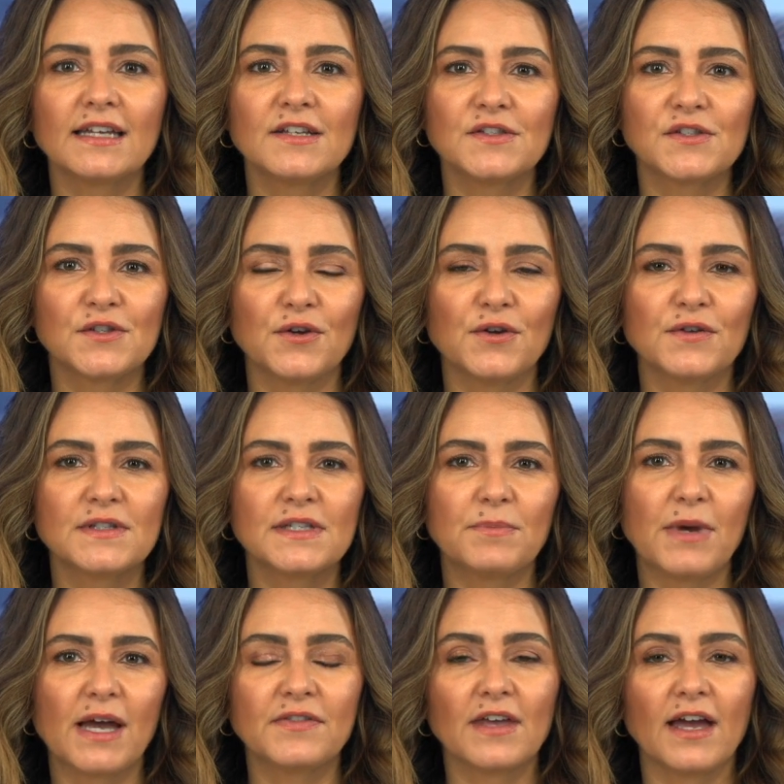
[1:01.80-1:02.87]
concerns
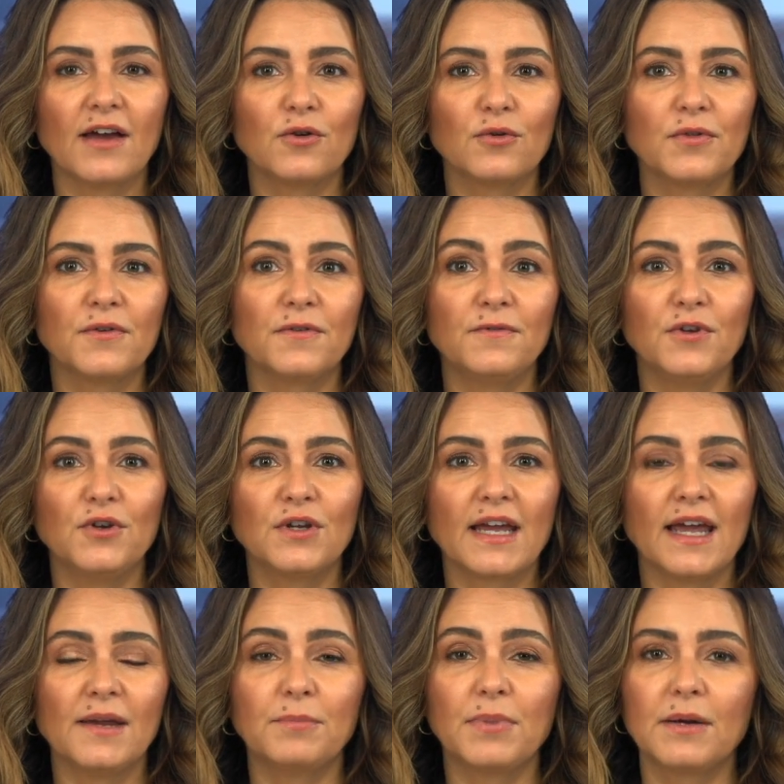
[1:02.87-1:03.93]
about the health of
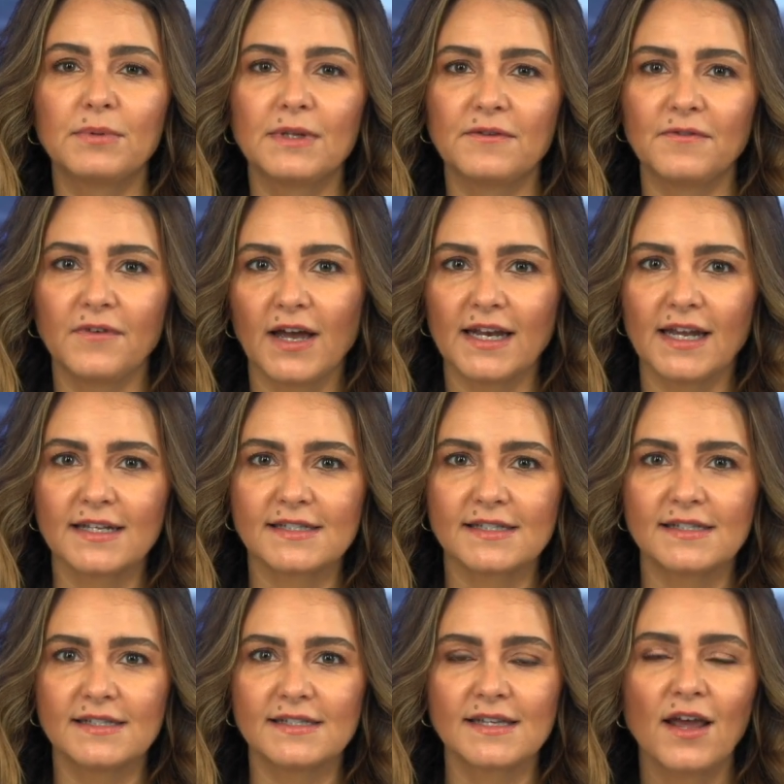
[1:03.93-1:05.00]
UK public
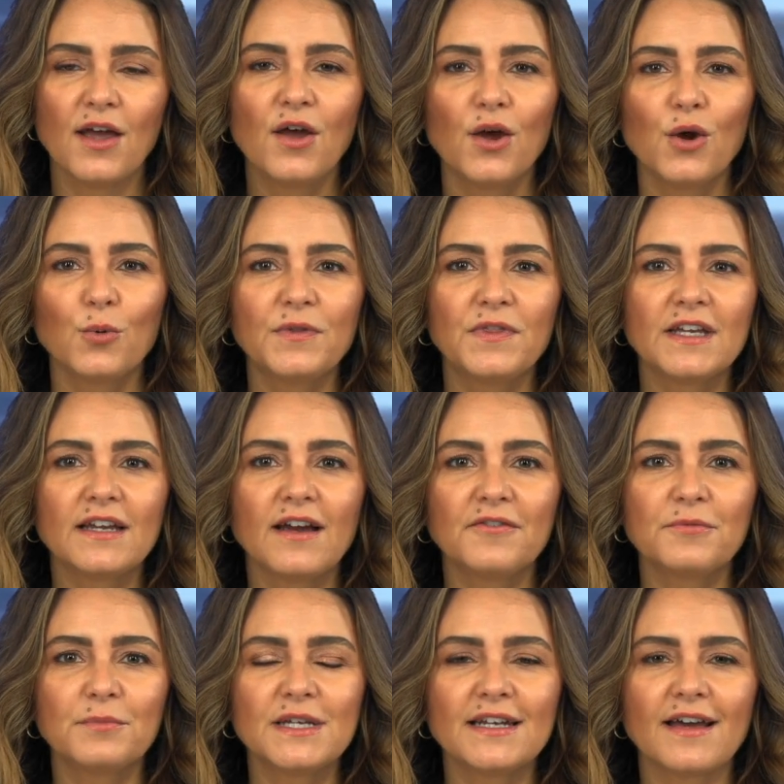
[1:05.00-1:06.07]
finances, with the
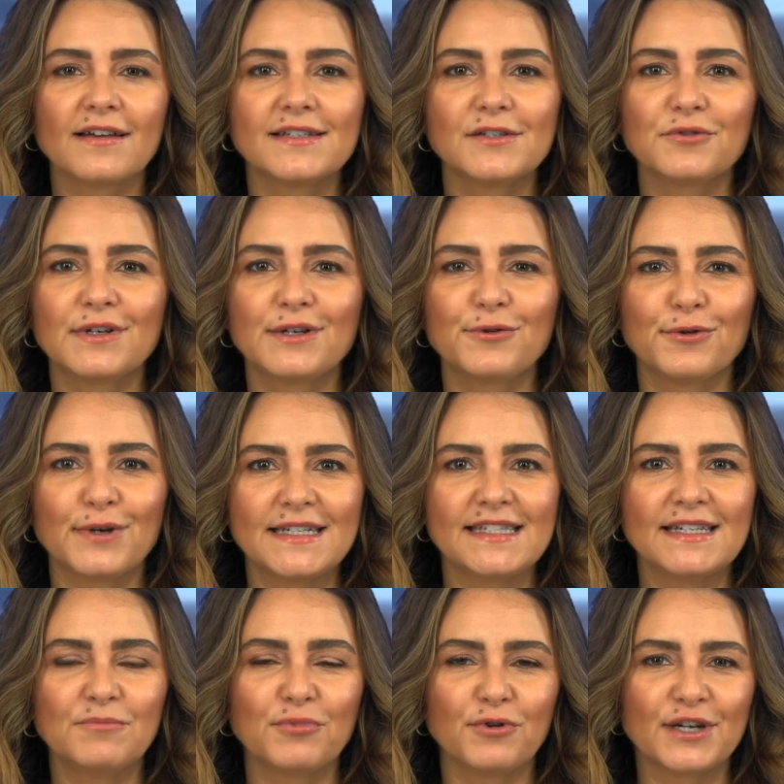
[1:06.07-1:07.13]
government under
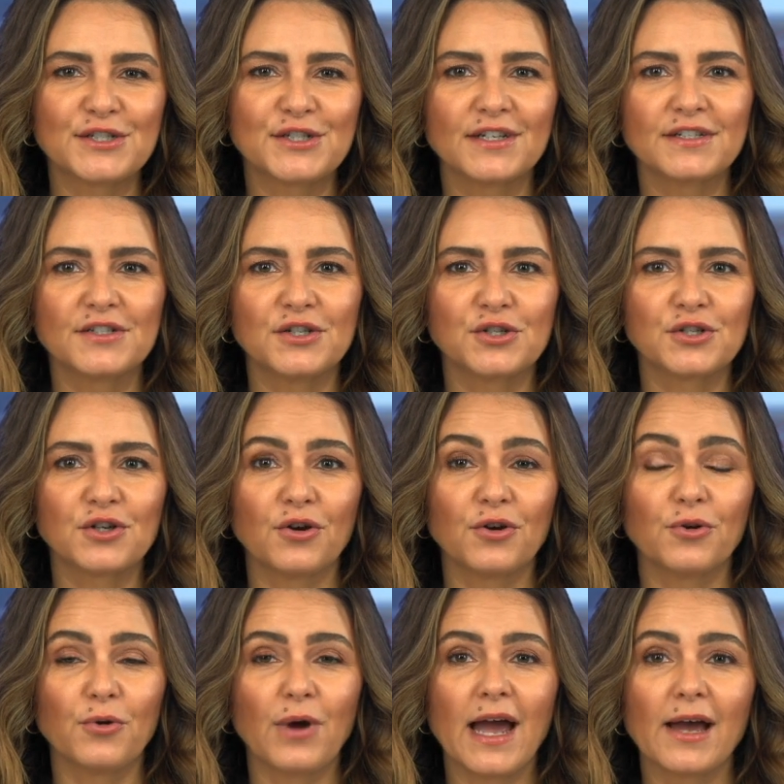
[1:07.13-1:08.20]
increasing pressure to
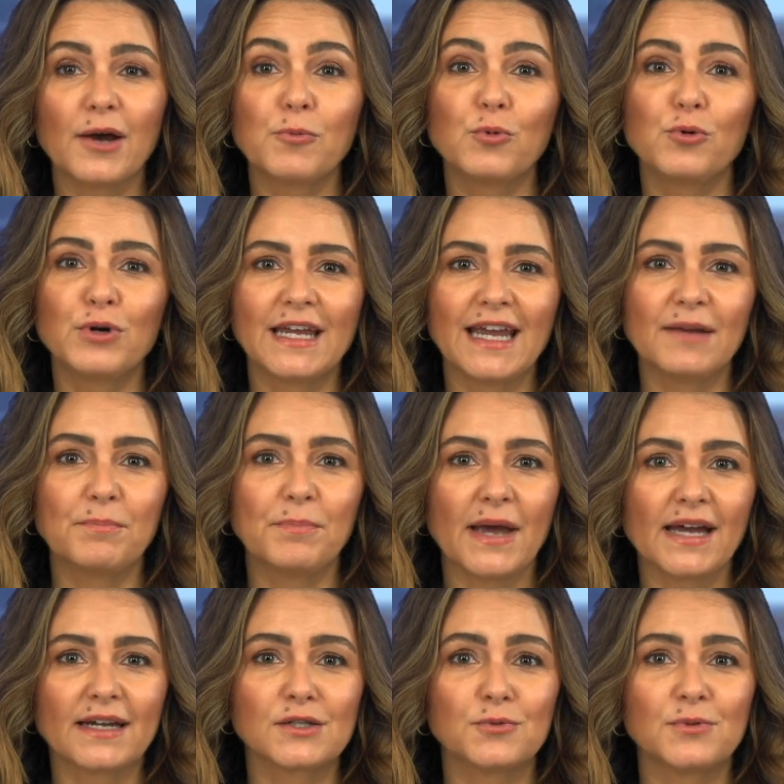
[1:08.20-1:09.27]
show how it will get
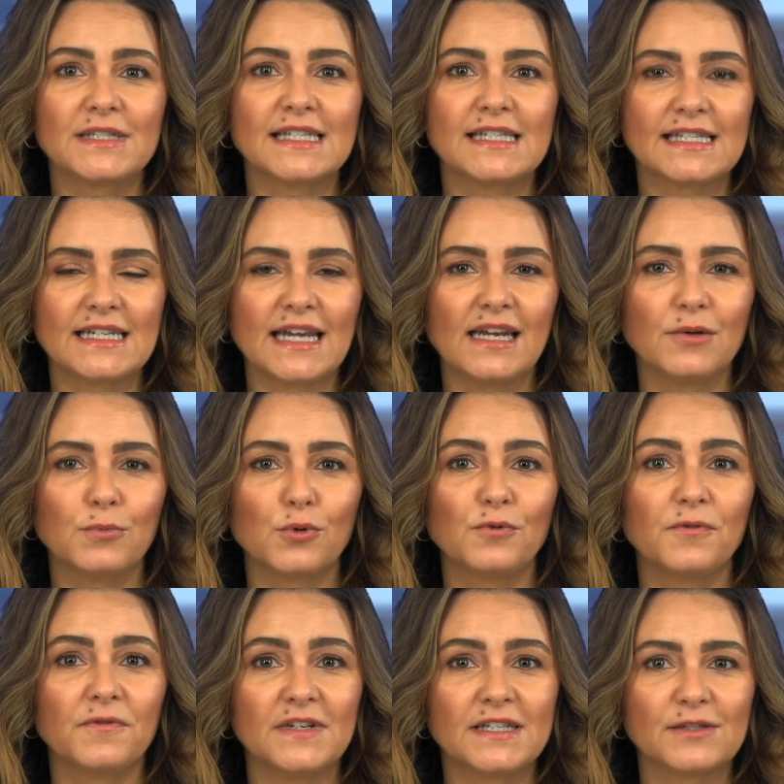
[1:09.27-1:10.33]
back to a sustainable
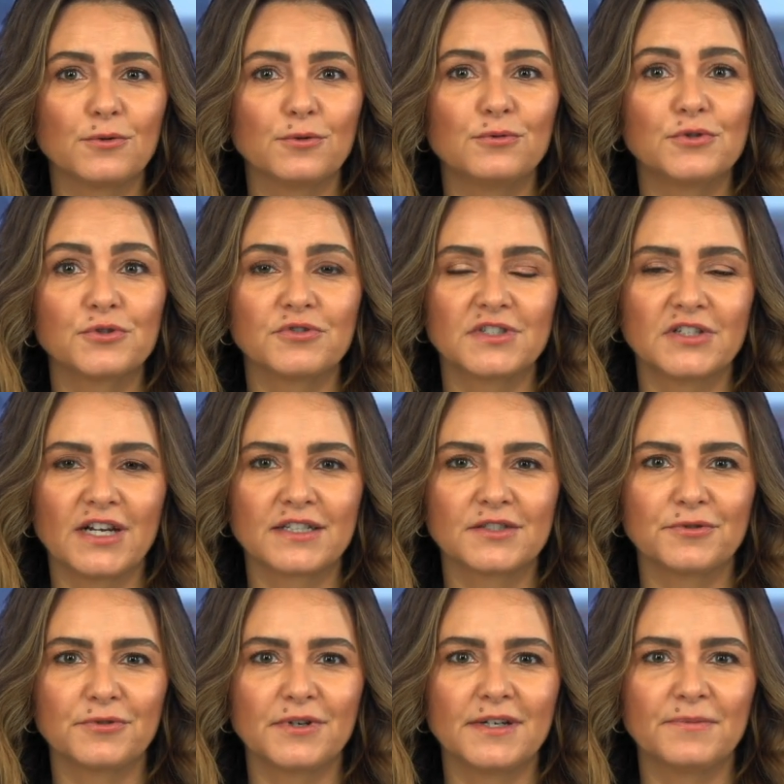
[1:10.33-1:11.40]
fiscal
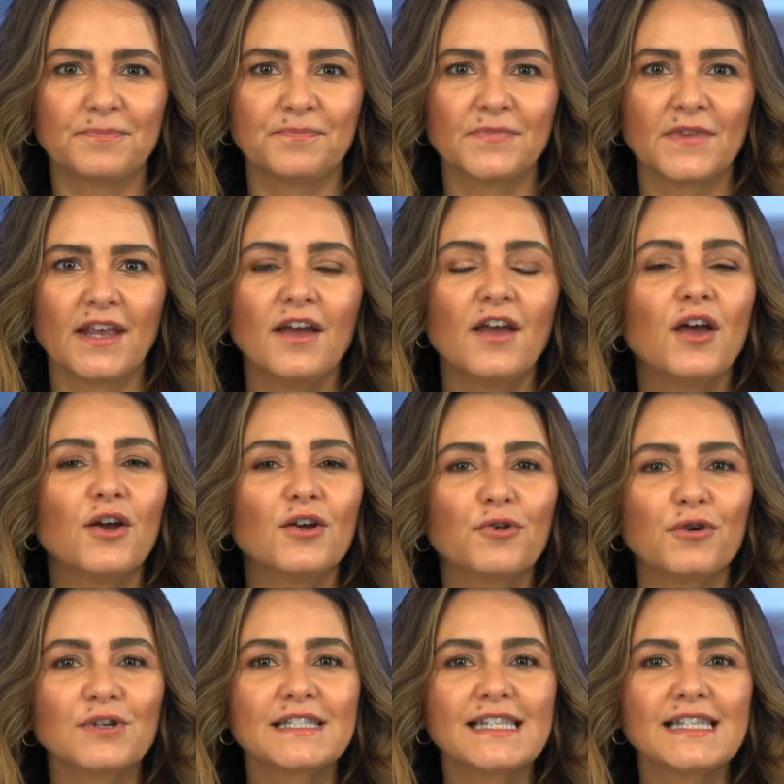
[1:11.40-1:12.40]
trajectory. Across